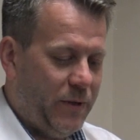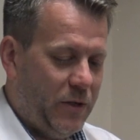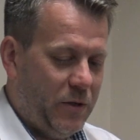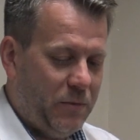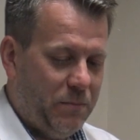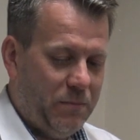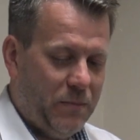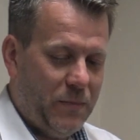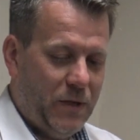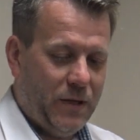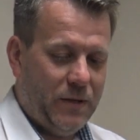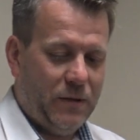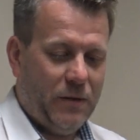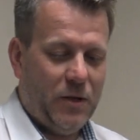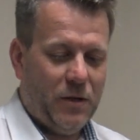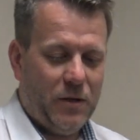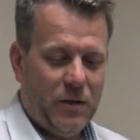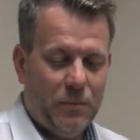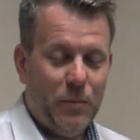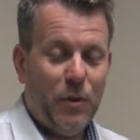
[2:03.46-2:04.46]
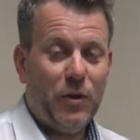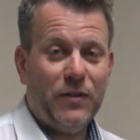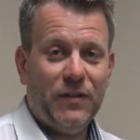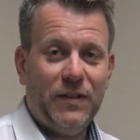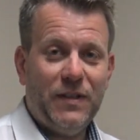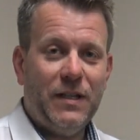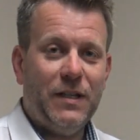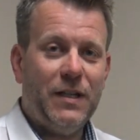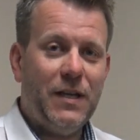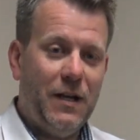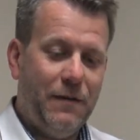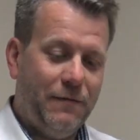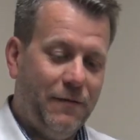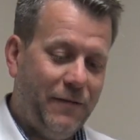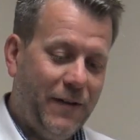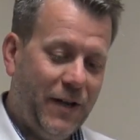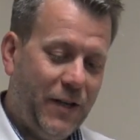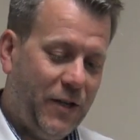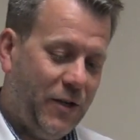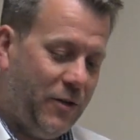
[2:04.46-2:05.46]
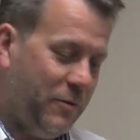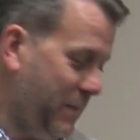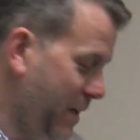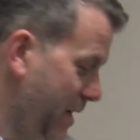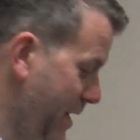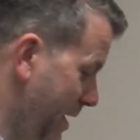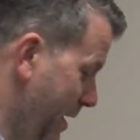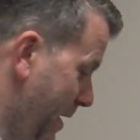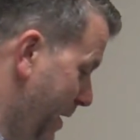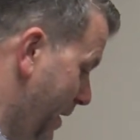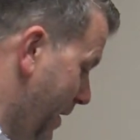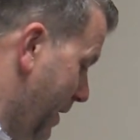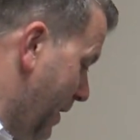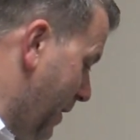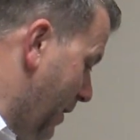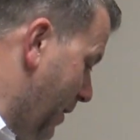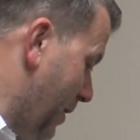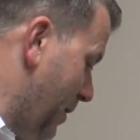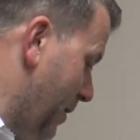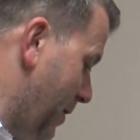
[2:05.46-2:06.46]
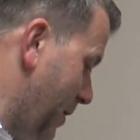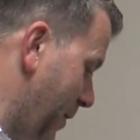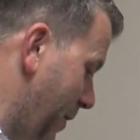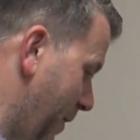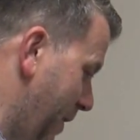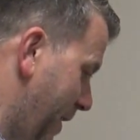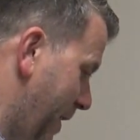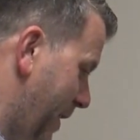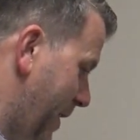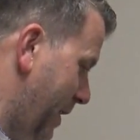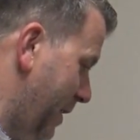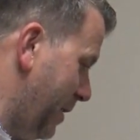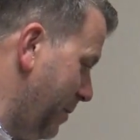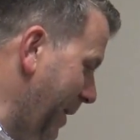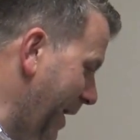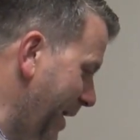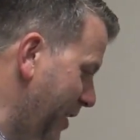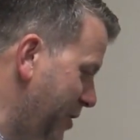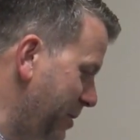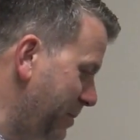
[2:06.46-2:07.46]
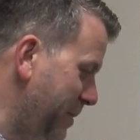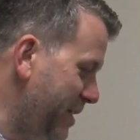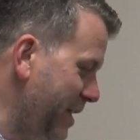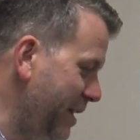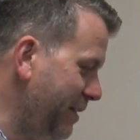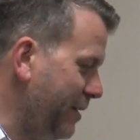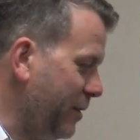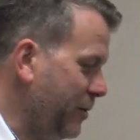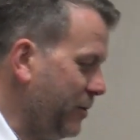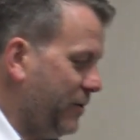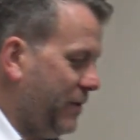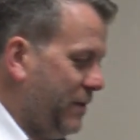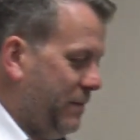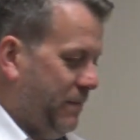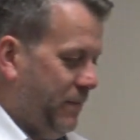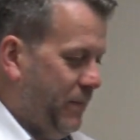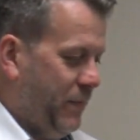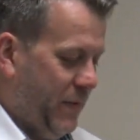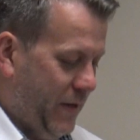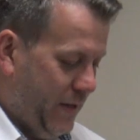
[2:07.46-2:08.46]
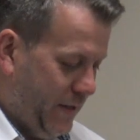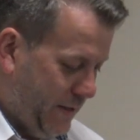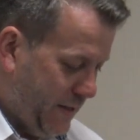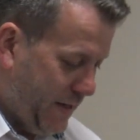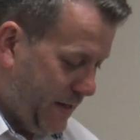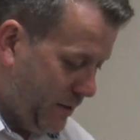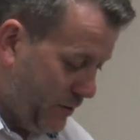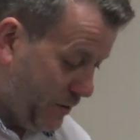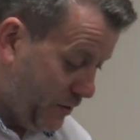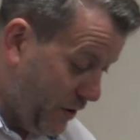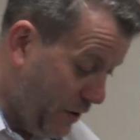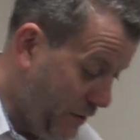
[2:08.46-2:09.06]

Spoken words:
an unboxing of a vacuum, are the packaging materials. Now, so